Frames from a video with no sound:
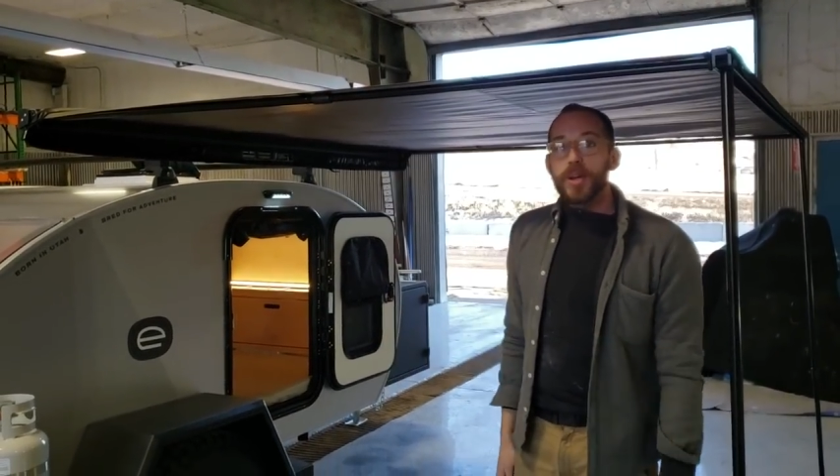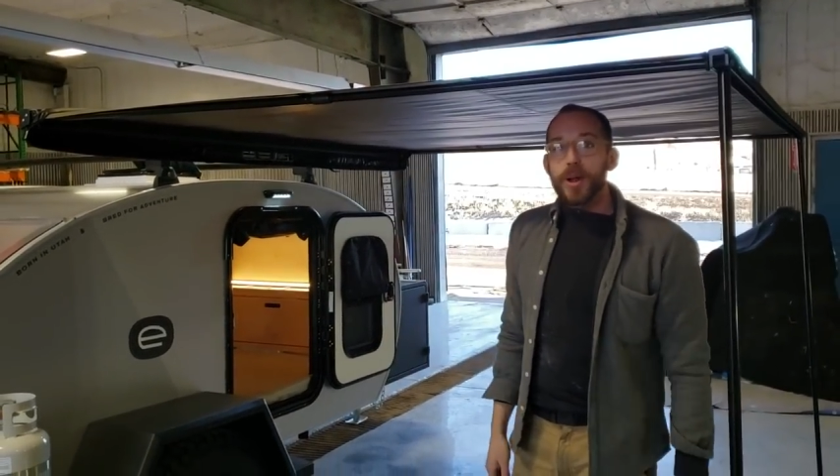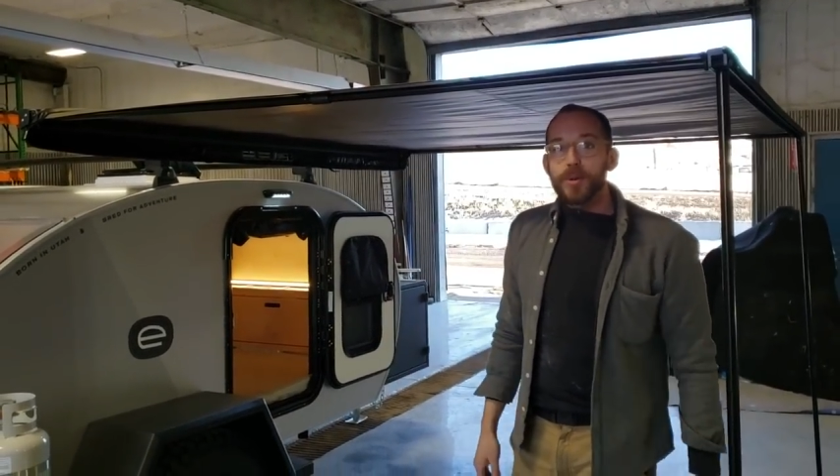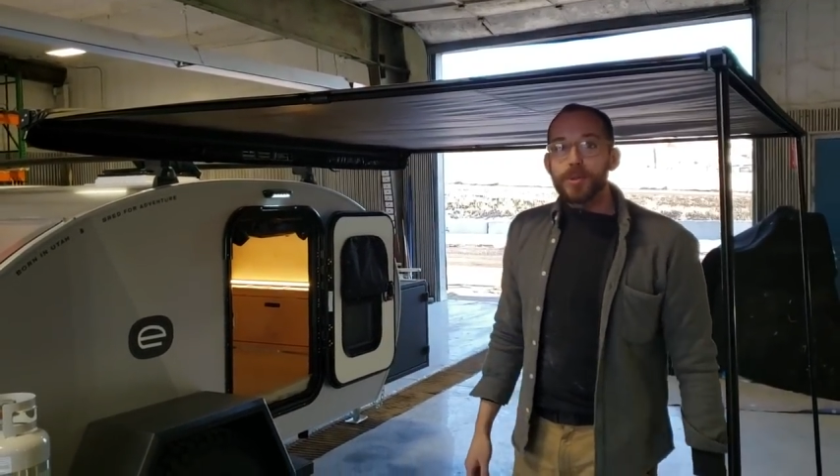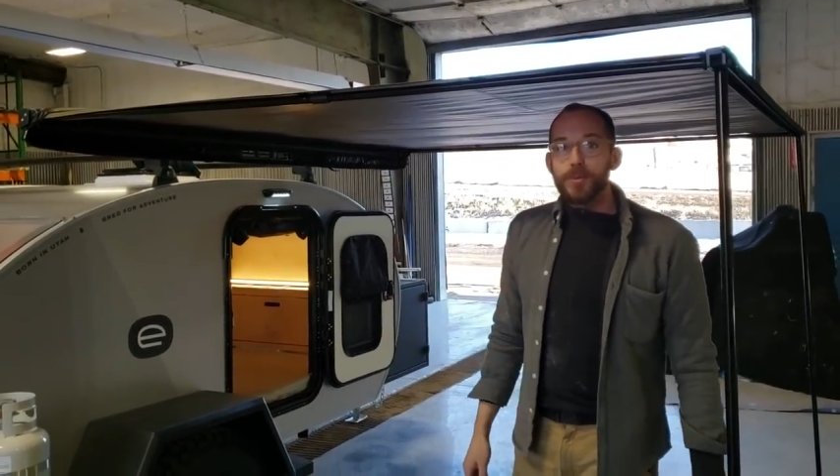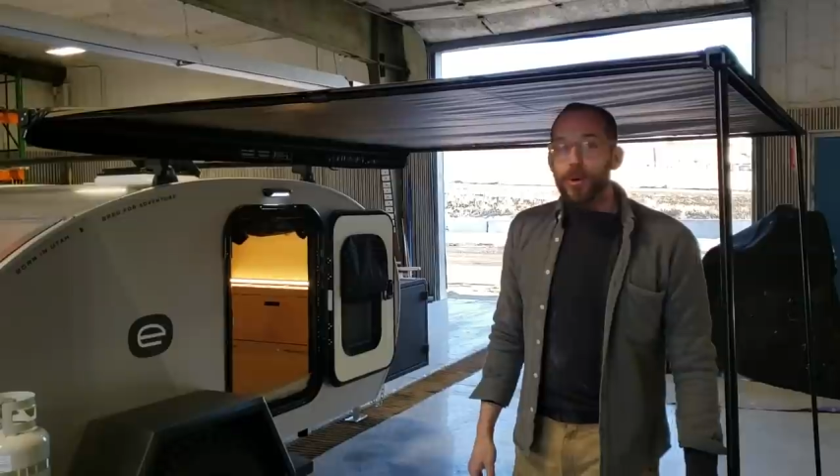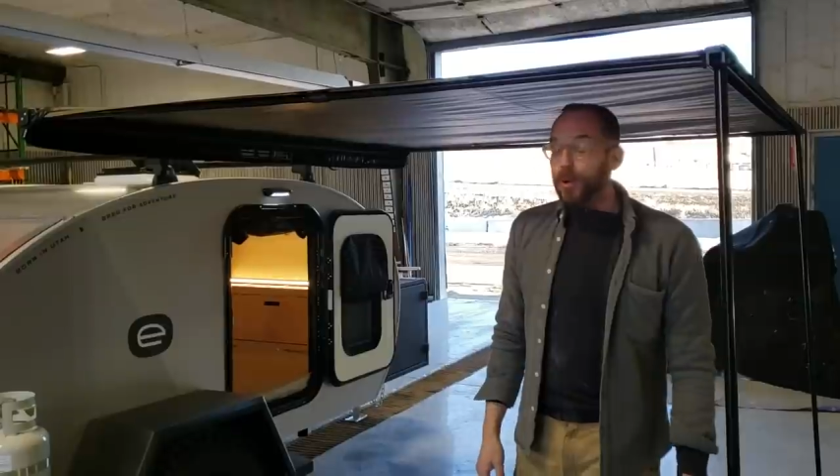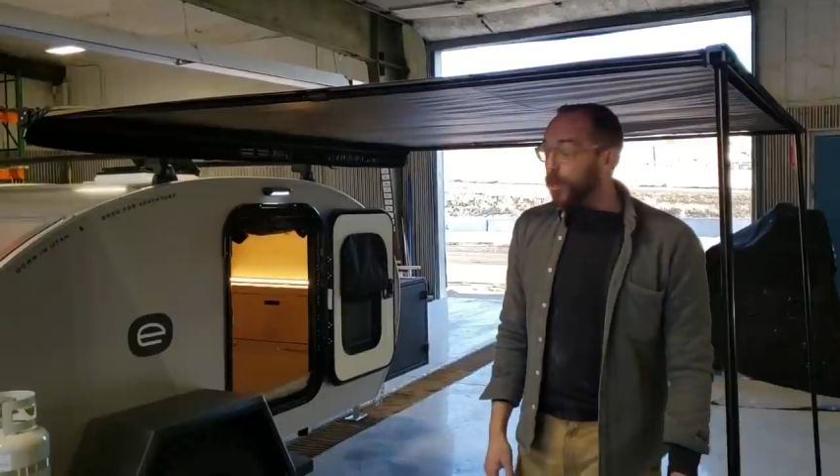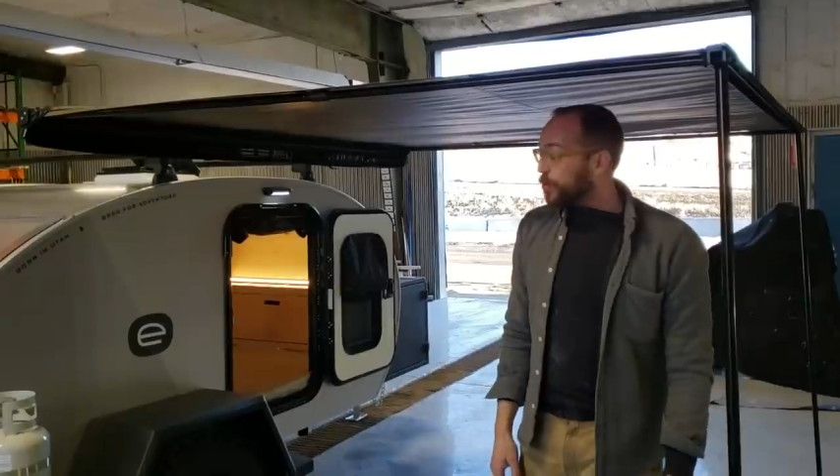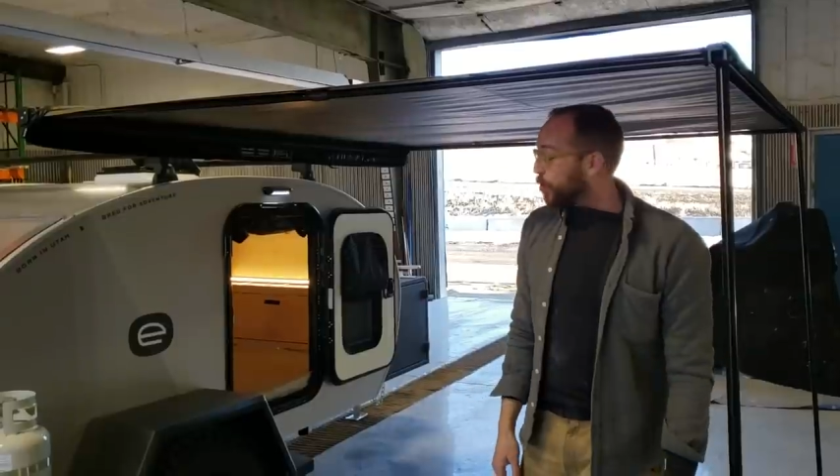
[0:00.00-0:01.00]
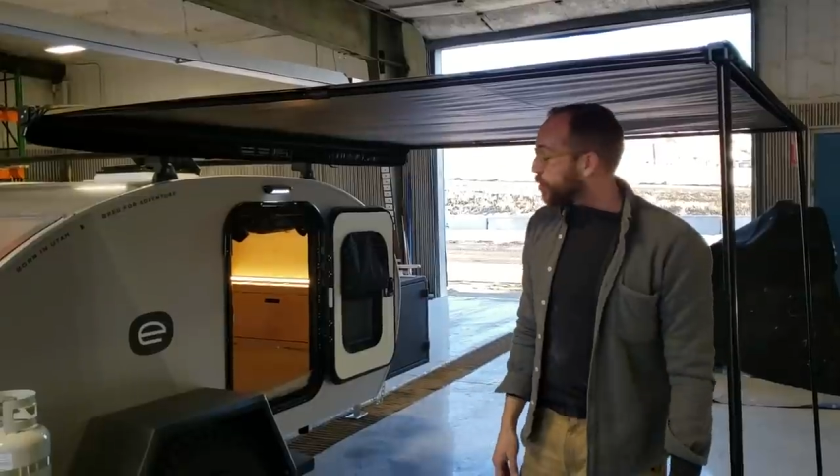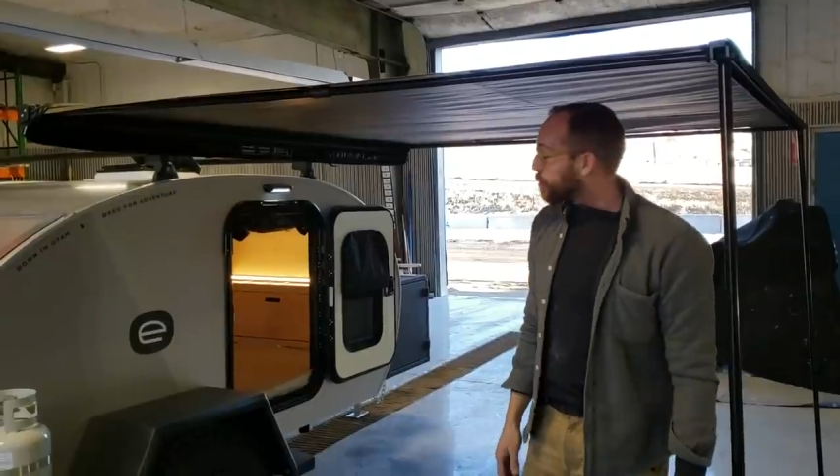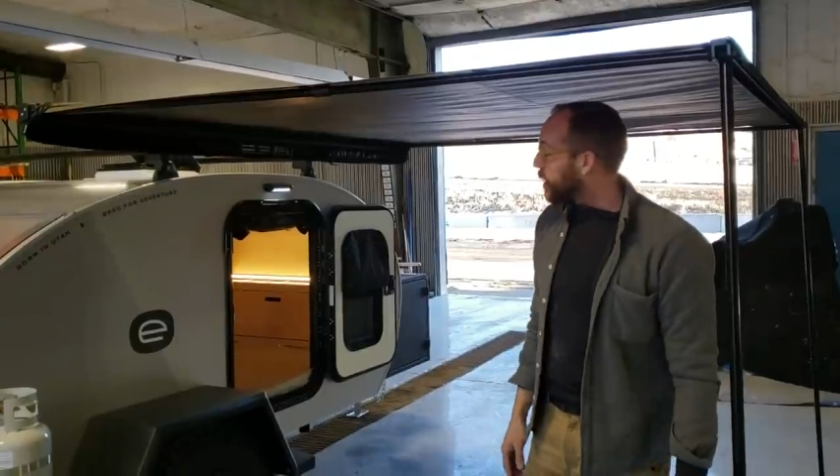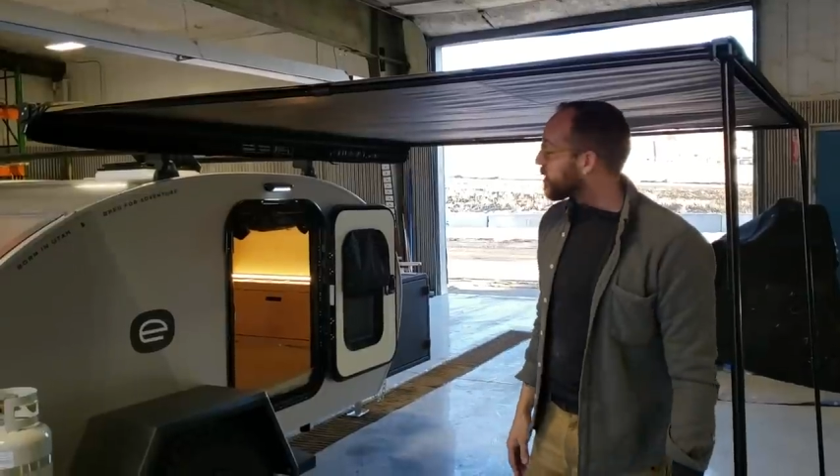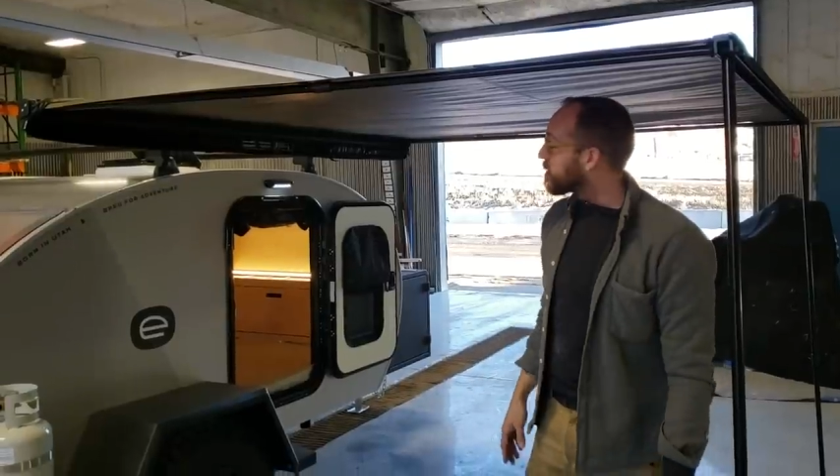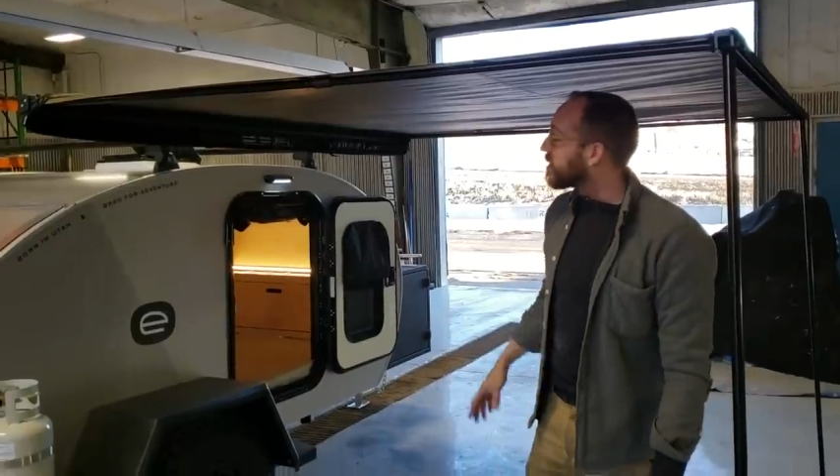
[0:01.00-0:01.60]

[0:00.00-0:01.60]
$20 more to get more space.